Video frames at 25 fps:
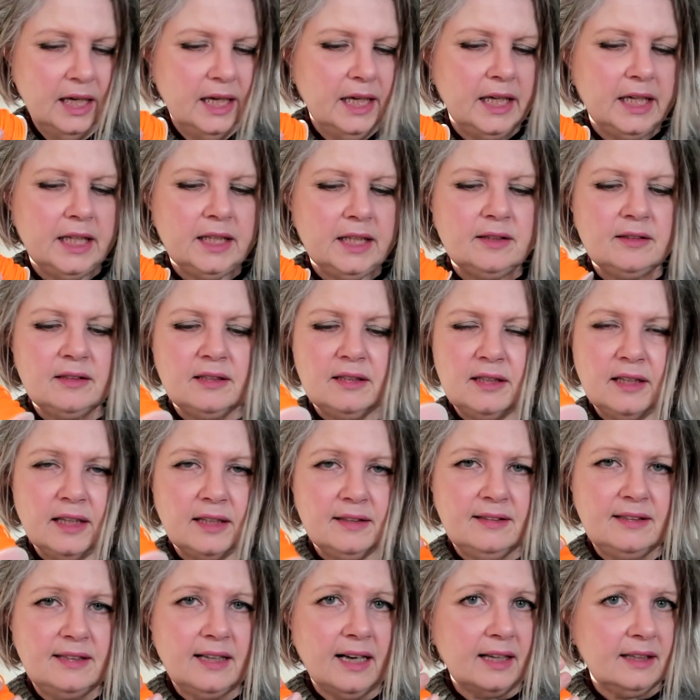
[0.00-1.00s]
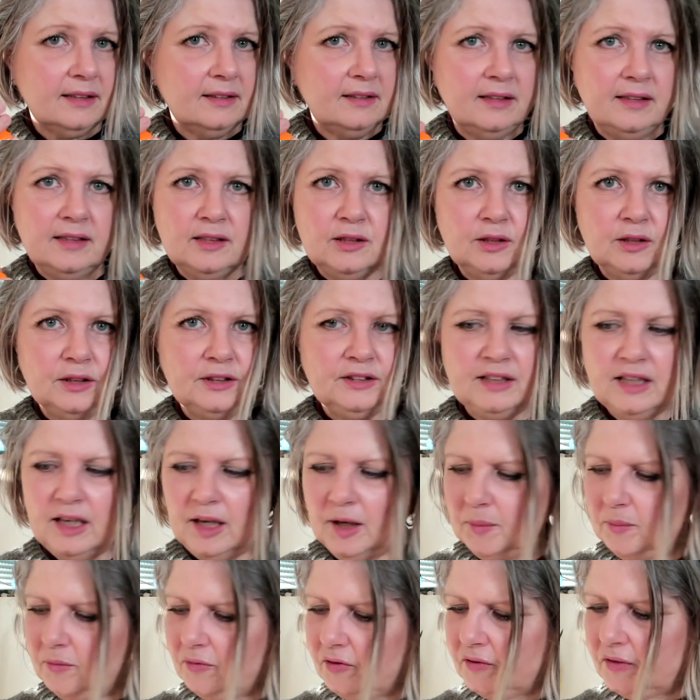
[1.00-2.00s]
it's exactly the
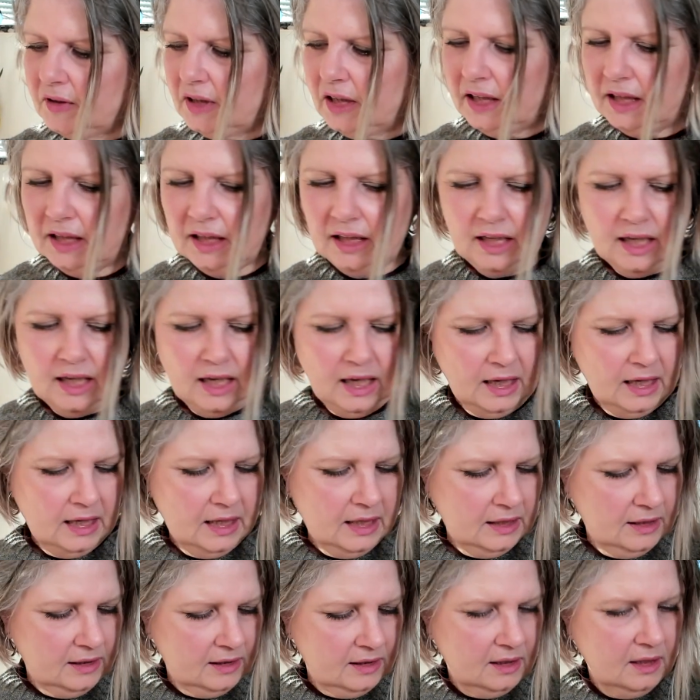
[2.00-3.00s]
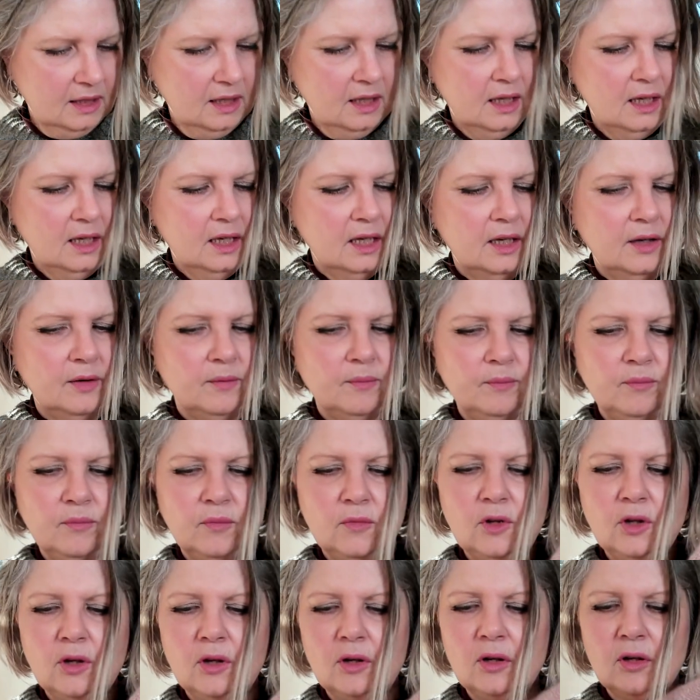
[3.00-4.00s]
same feeling as
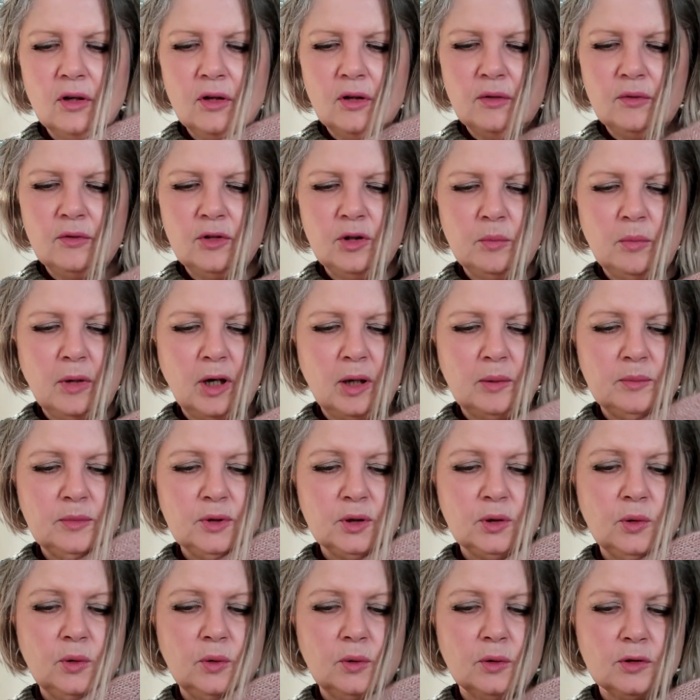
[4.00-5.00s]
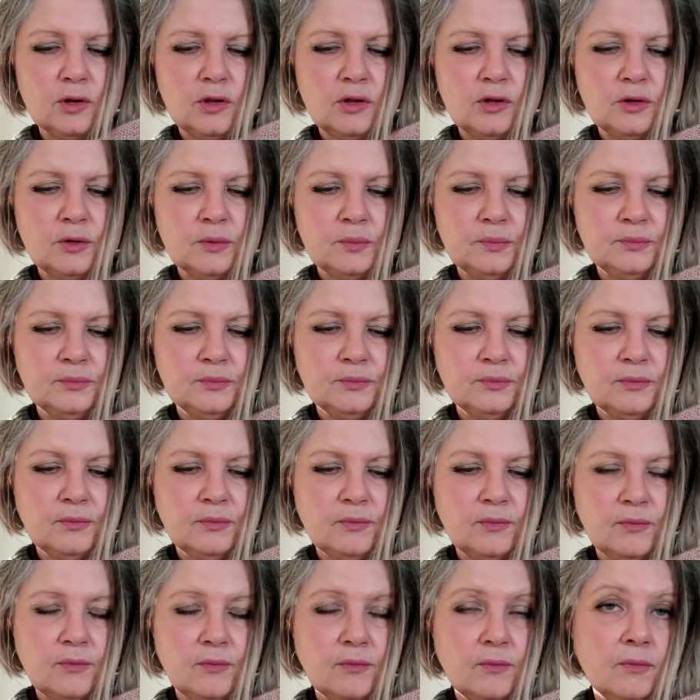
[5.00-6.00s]
the barber cords.
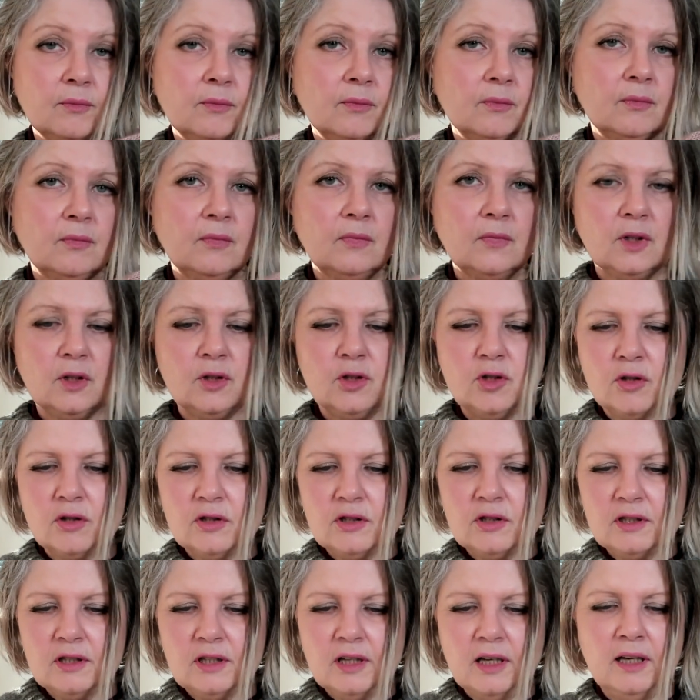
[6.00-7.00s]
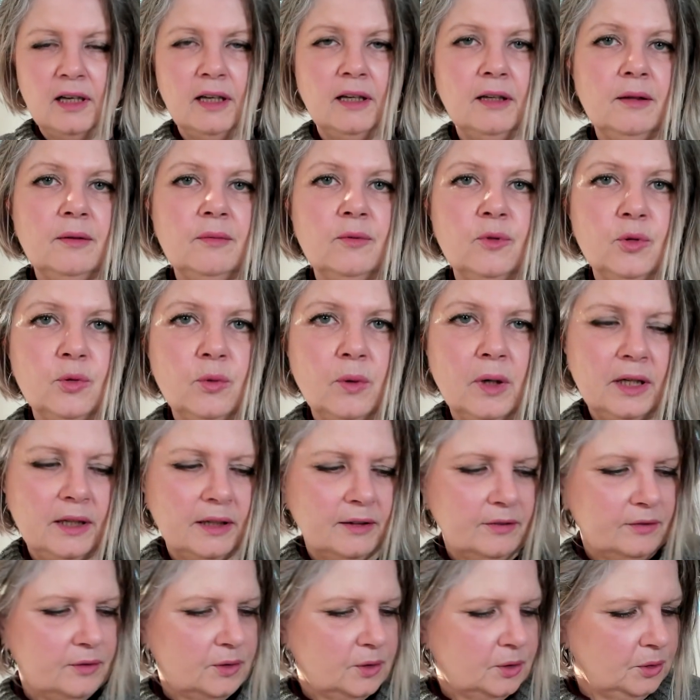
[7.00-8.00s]
Just saying, do
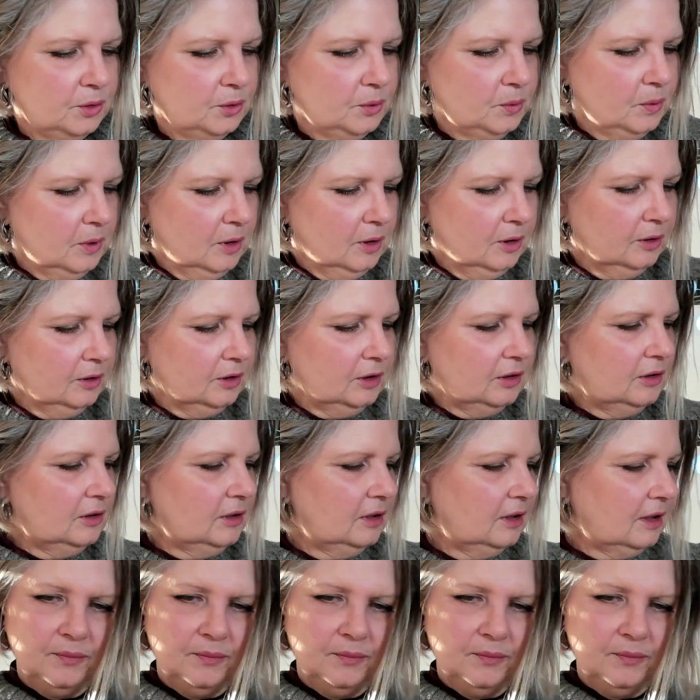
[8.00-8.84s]
whatever you want.